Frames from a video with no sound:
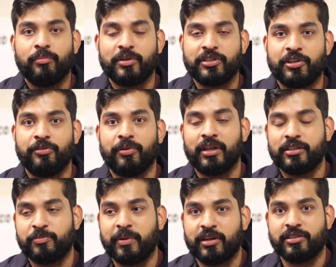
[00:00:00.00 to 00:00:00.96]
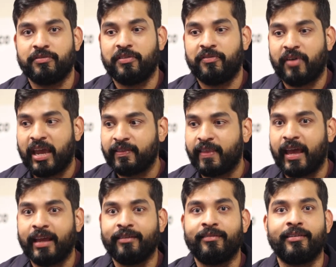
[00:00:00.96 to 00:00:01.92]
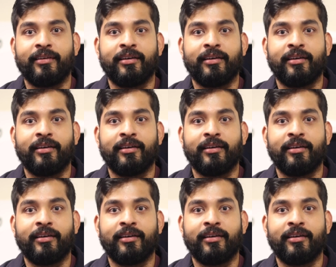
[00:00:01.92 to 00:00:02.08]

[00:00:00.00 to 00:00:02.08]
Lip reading: materials, because of the fact that